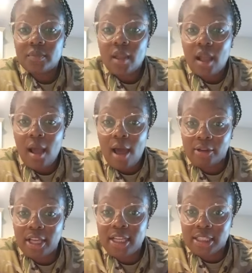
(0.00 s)
All, is
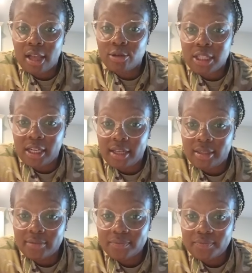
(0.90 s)
the coast clear?
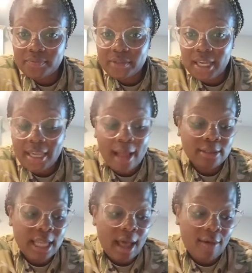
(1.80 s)
Can y'all
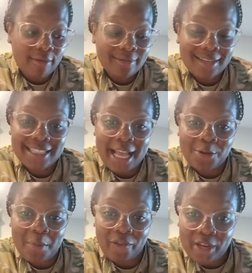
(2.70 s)
talk? That's how I do my
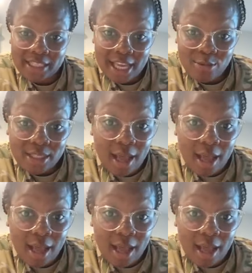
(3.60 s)
friends. Can you talk?